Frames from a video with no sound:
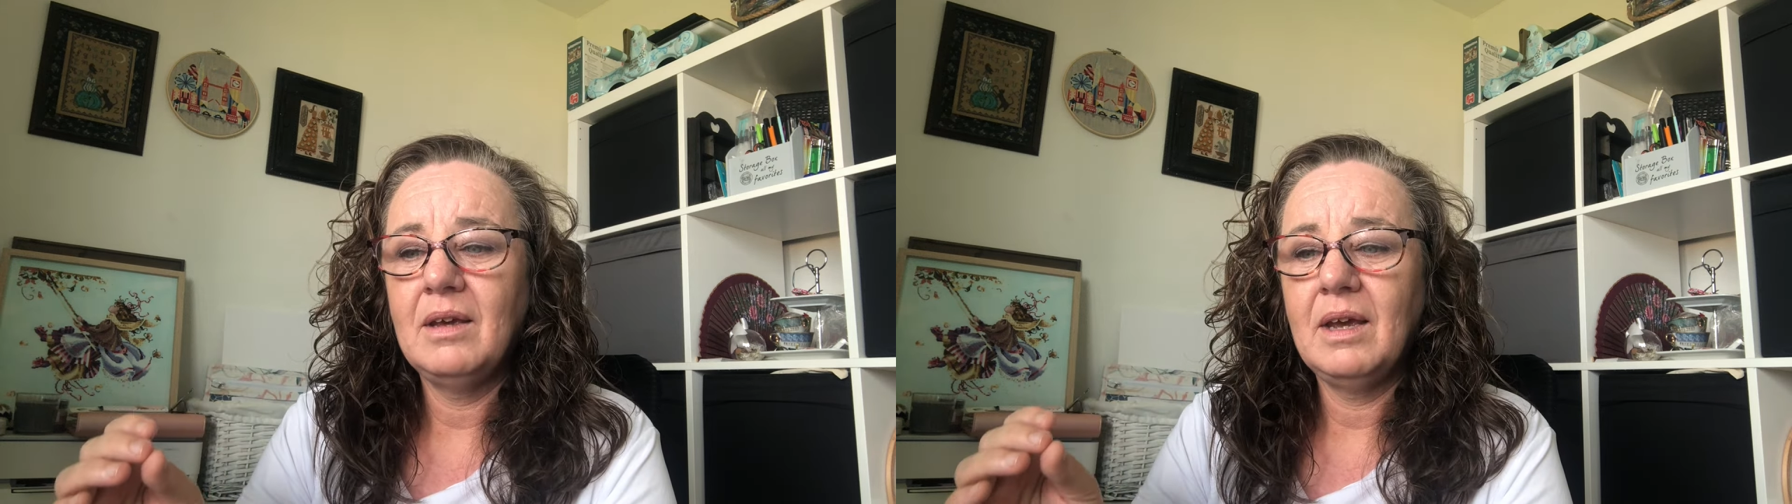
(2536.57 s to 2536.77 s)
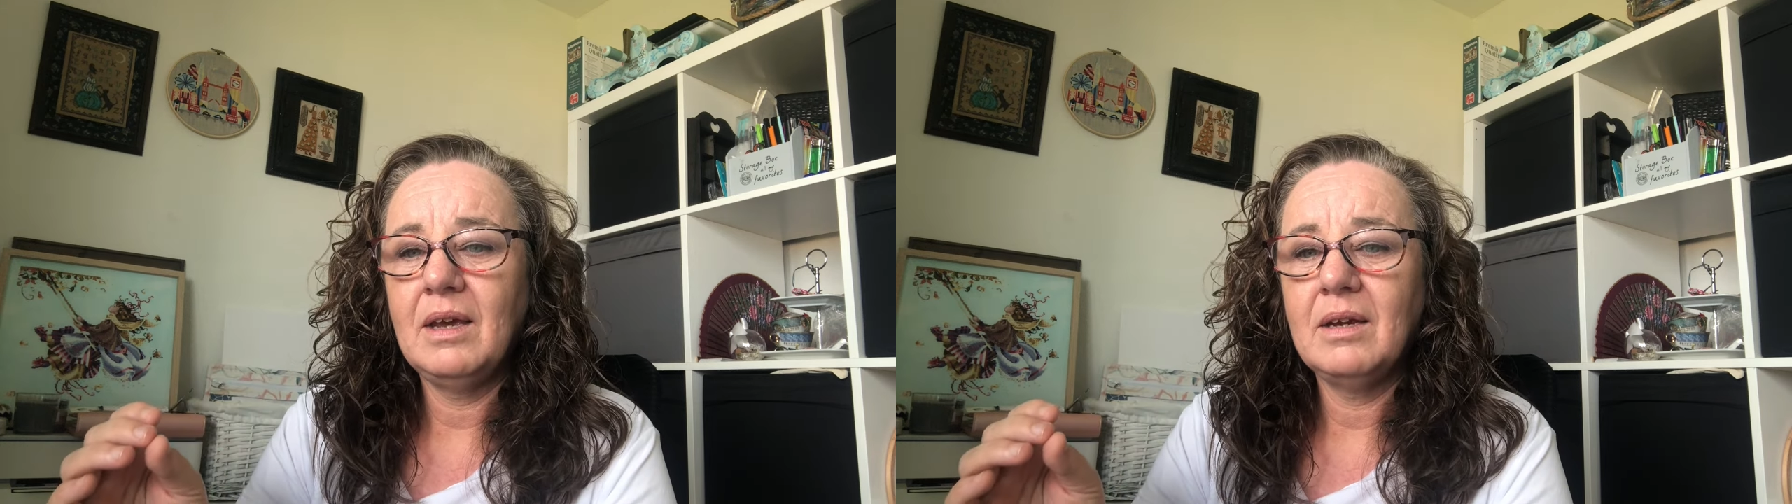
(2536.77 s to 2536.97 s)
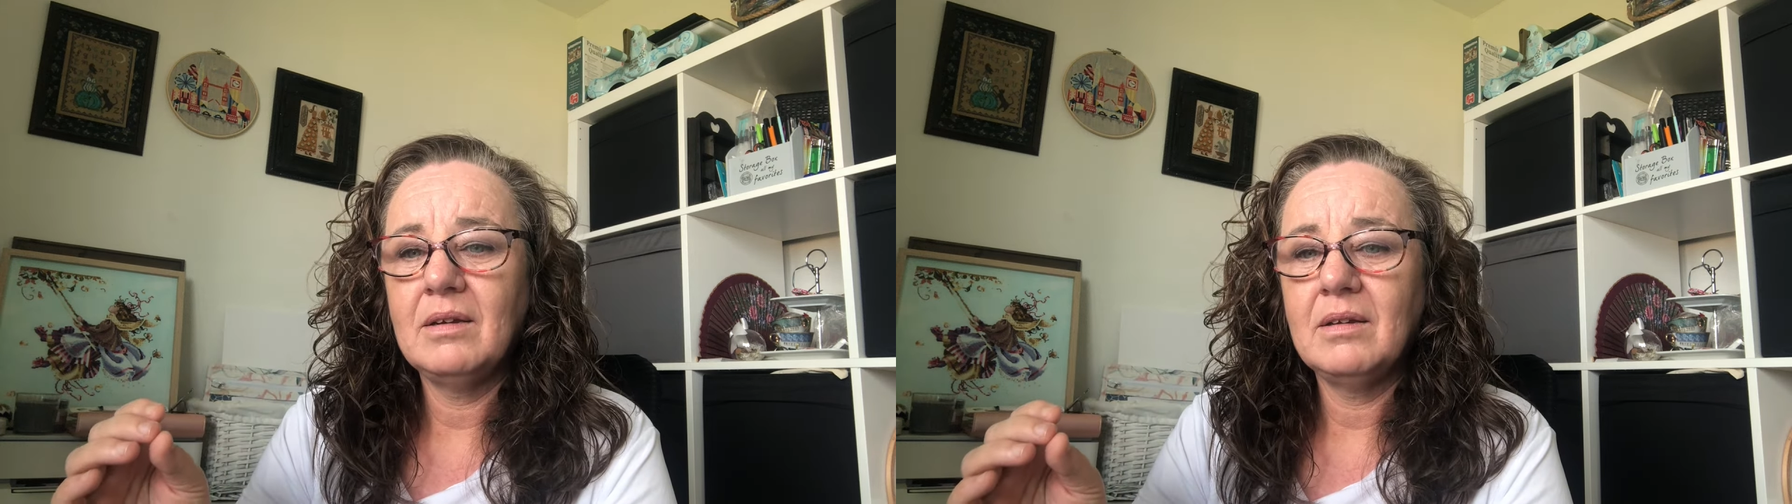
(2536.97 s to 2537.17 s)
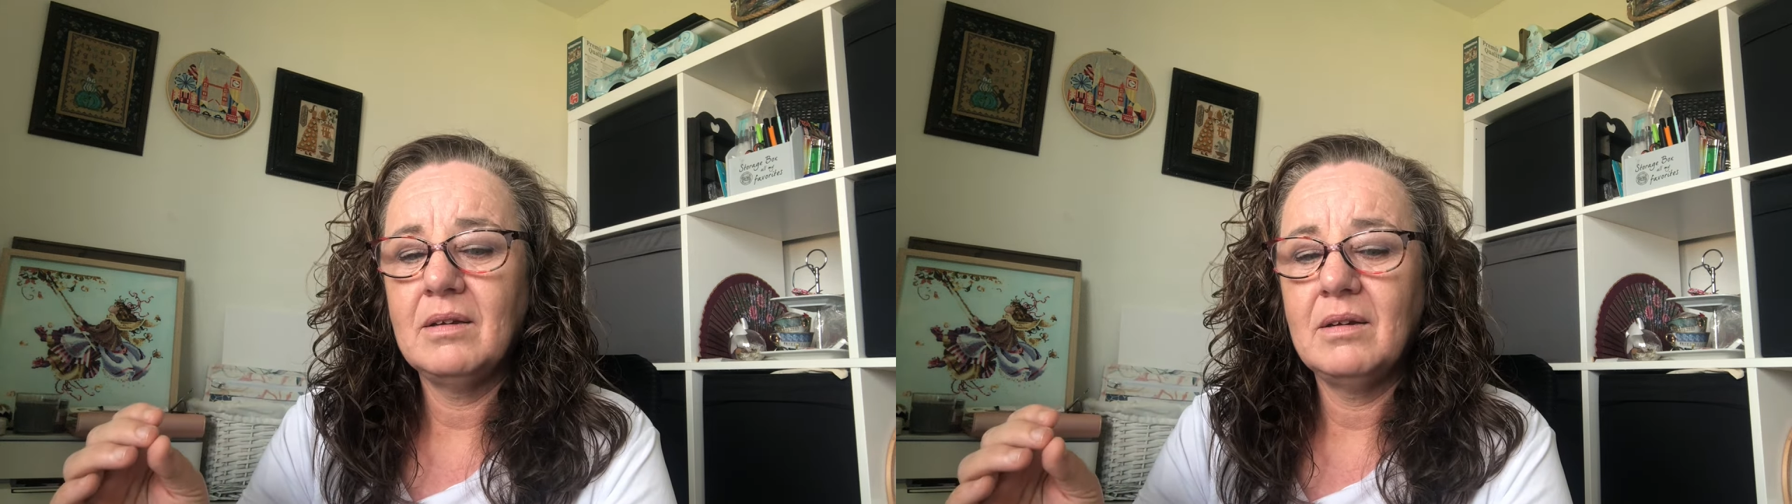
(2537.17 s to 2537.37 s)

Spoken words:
and